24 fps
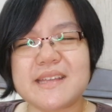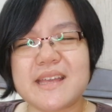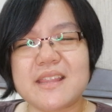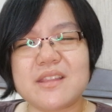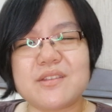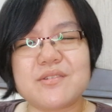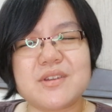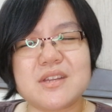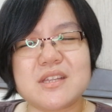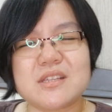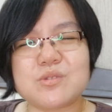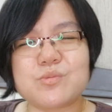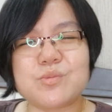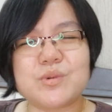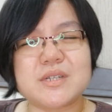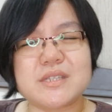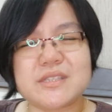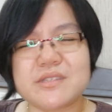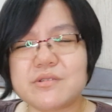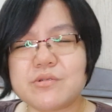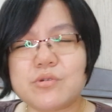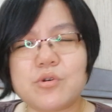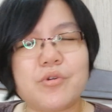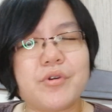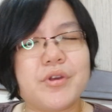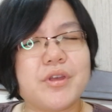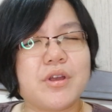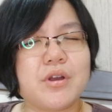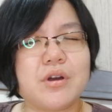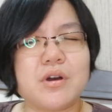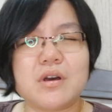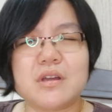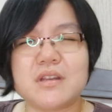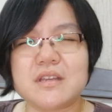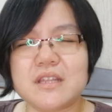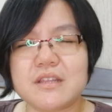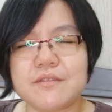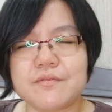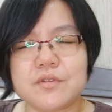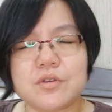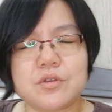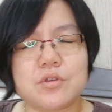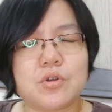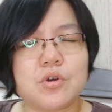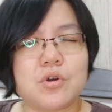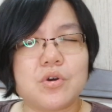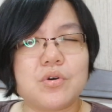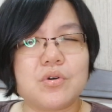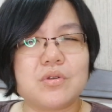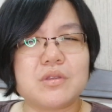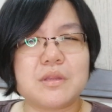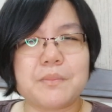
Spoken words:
gatherings were still going on even though